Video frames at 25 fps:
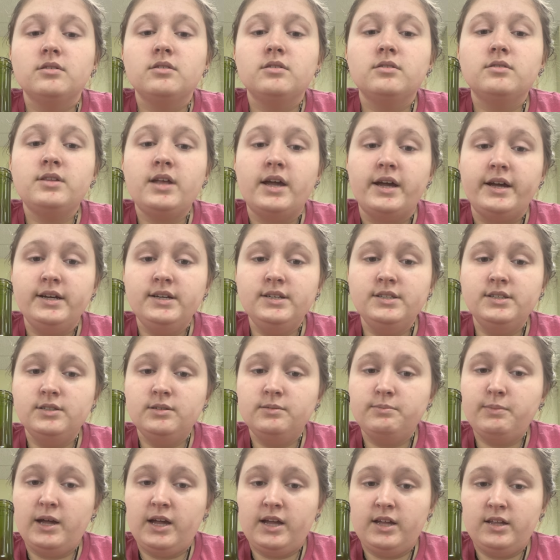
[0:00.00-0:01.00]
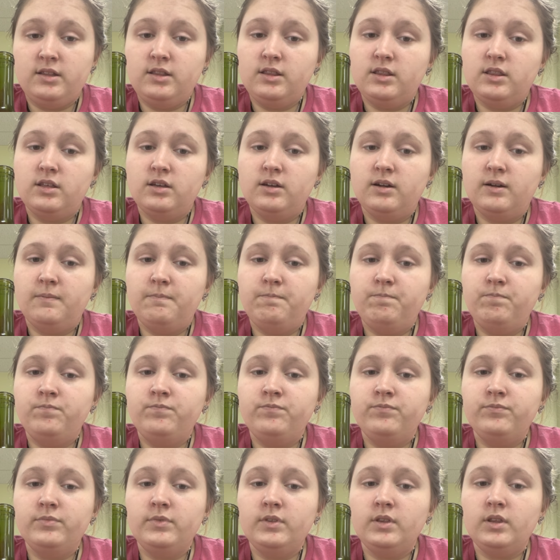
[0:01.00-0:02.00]
next month
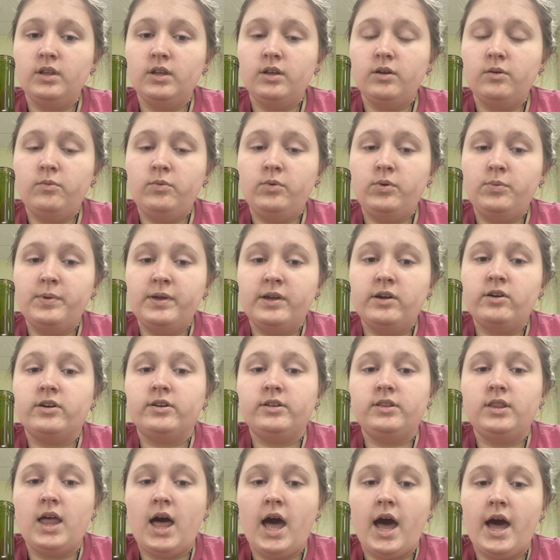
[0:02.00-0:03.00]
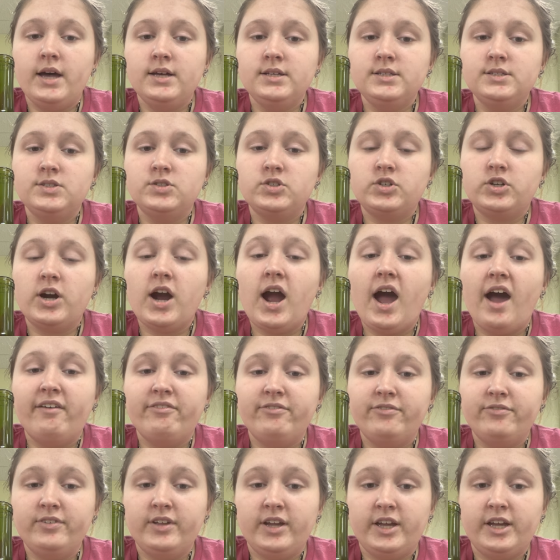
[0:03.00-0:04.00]
will be our last
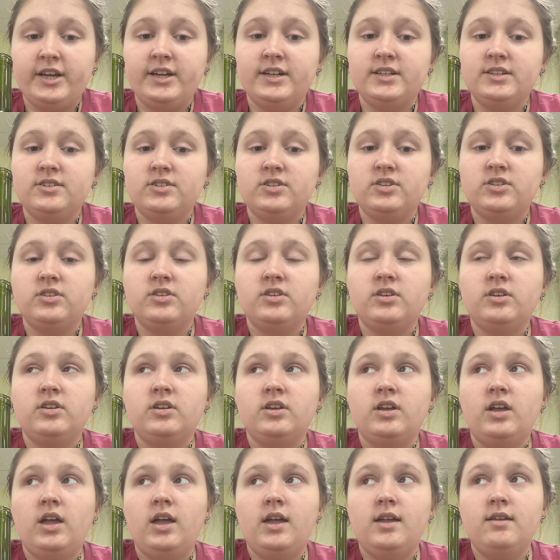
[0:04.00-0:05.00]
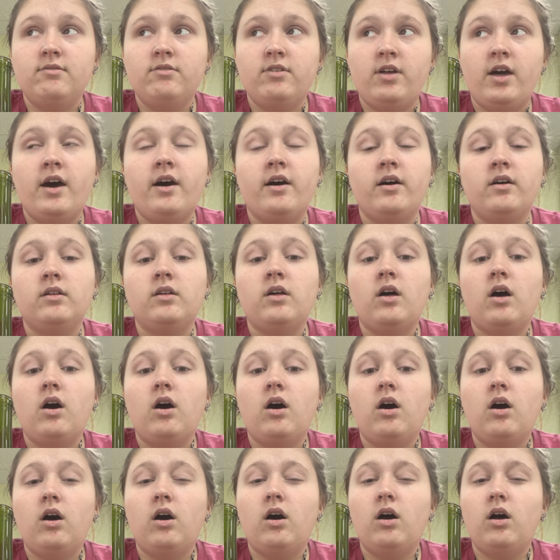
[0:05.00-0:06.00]
craft night until
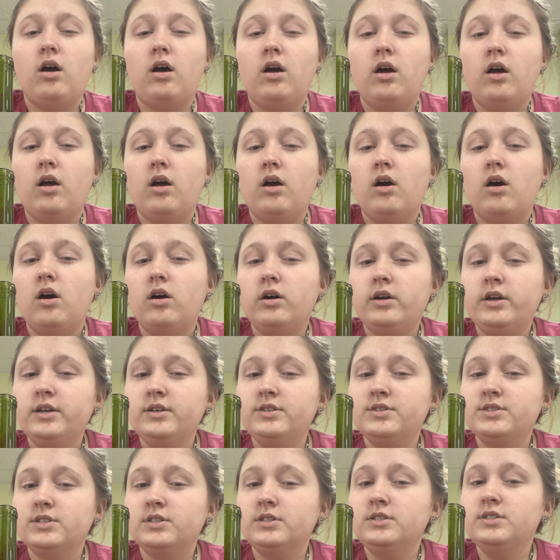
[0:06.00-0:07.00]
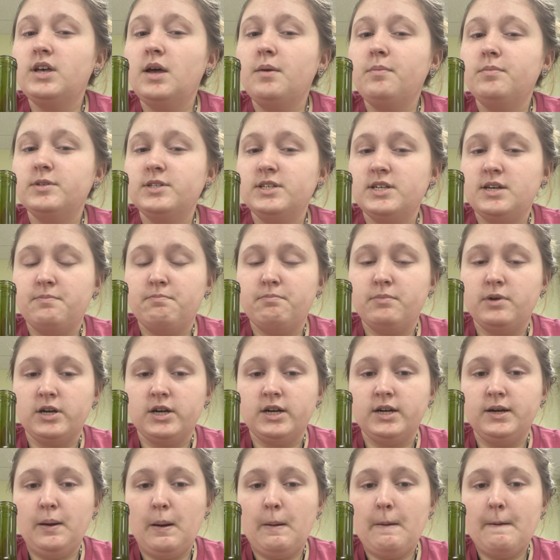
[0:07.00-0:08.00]
August or
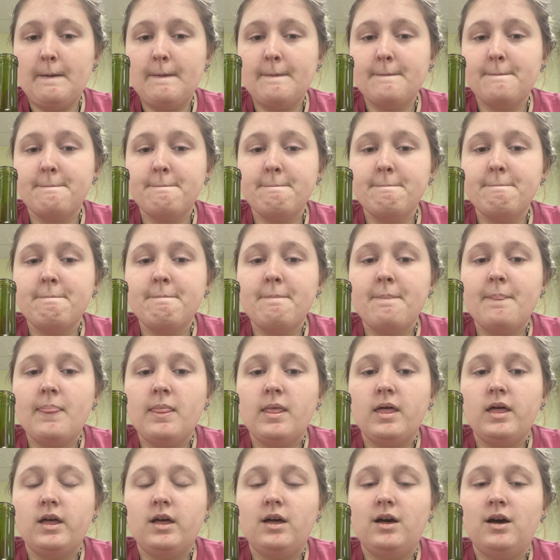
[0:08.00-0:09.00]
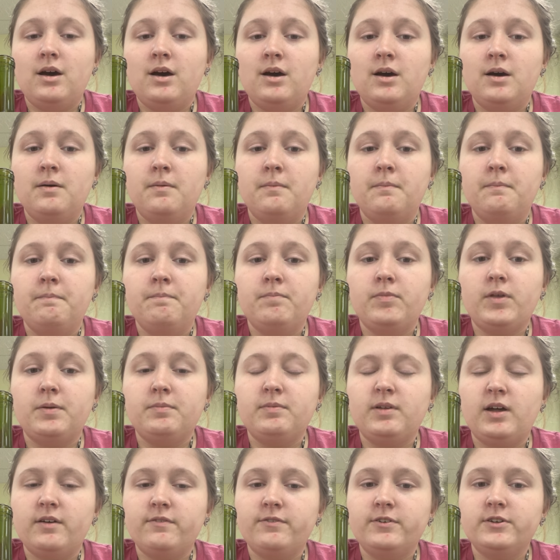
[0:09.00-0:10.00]
September. I'm
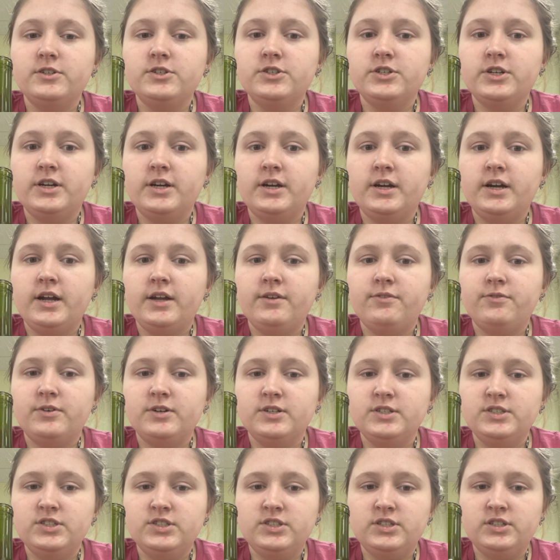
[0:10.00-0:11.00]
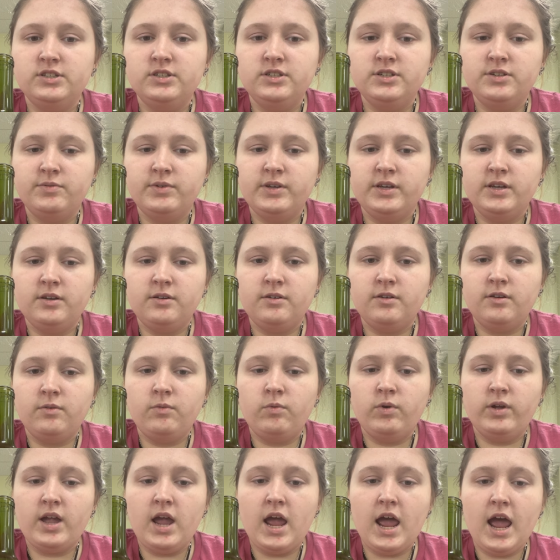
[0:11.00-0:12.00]
not for sure if we're still doing
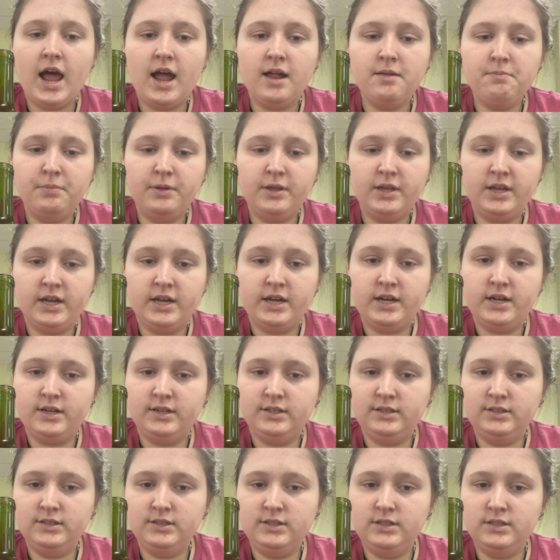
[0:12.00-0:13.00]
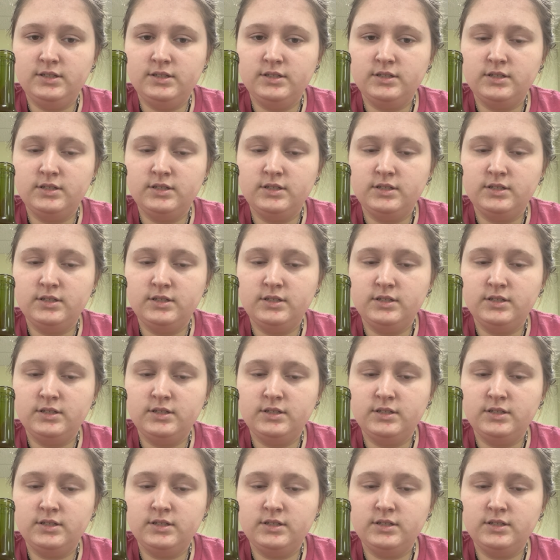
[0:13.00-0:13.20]
what I had planned.